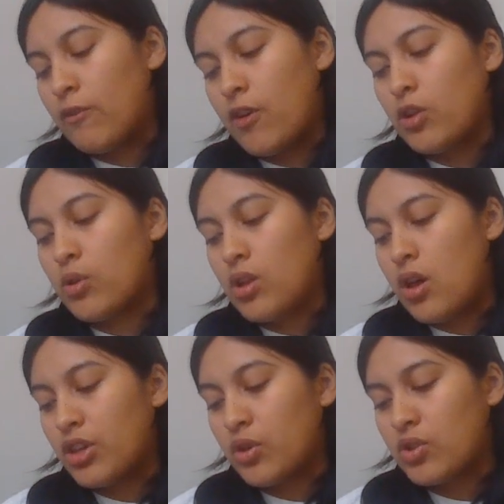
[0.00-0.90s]
you follow
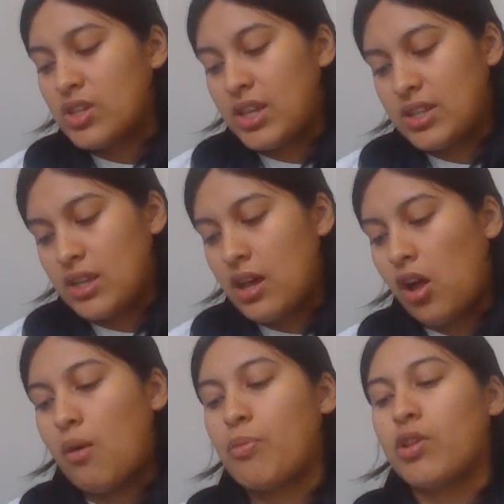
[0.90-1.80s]
along, you'll see a
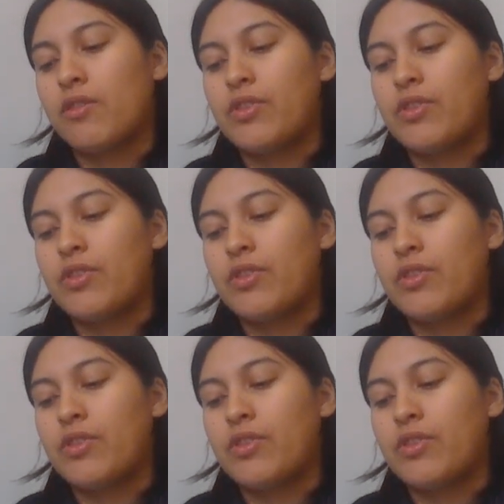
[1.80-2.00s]
couple